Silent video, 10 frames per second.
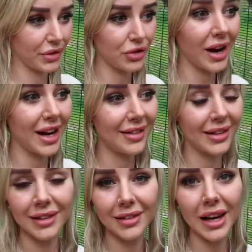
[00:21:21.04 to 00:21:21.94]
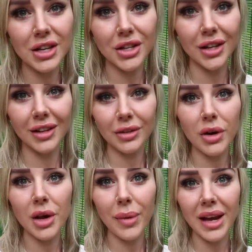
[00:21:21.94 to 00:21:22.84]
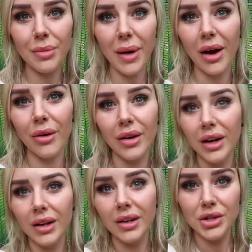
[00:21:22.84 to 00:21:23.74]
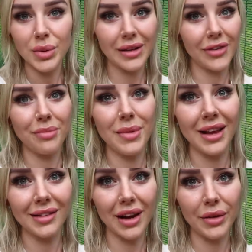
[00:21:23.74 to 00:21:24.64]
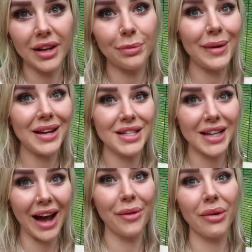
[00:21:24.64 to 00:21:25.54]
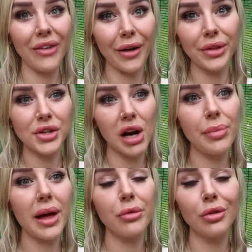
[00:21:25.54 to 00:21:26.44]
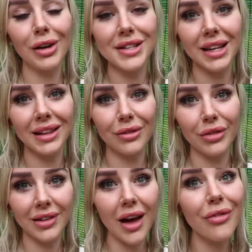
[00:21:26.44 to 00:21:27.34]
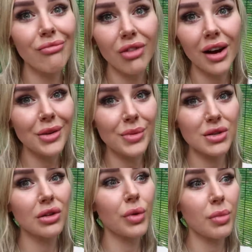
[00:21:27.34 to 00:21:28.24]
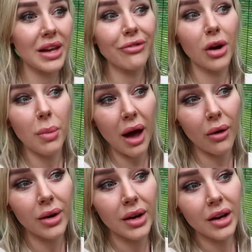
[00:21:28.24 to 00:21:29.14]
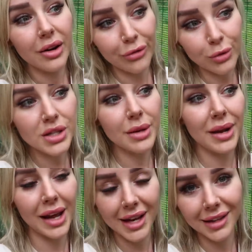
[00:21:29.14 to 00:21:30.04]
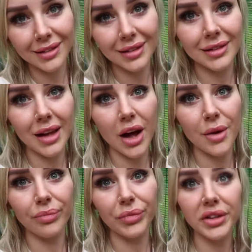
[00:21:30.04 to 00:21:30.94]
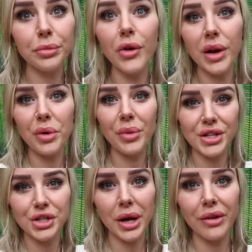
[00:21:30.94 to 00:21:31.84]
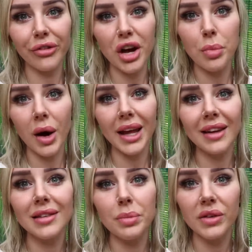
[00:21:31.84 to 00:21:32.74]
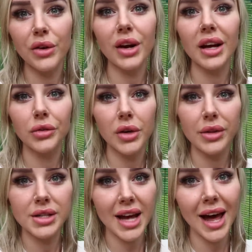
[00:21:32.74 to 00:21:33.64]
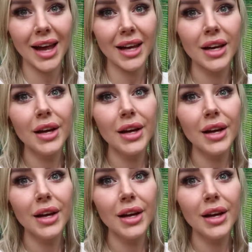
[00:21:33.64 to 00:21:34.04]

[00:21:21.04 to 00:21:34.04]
train is at the station. It's probably been about twenty-five minutes now that it's been down, without the time they were already in the Reserve and Ride, which was probably for about forty minutes. Um, this morning we were straight through, but I guess the busier it gets throughout the day,